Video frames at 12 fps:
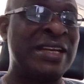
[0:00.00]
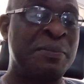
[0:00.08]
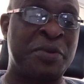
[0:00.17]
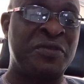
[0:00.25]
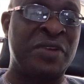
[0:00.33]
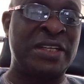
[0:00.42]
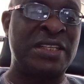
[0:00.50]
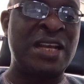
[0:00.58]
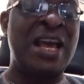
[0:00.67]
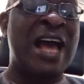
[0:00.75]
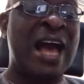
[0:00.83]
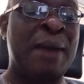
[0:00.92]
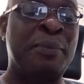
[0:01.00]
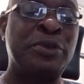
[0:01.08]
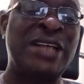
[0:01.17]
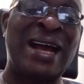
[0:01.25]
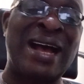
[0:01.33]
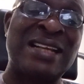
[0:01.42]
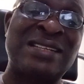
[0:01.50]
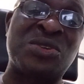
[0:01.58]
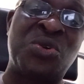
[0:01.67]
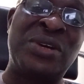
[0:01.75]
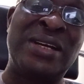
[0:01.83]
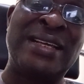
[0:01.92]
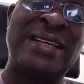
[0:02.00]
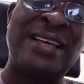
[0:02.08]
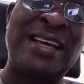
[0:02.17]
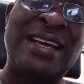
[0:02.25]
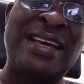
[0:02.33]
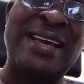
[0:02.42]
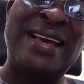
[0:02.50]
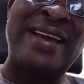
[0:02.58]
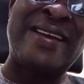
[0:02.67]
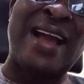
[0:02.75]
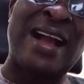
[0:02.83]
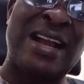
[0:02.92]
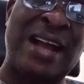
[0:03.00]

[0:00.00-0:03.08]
any privilege. Abuja has only area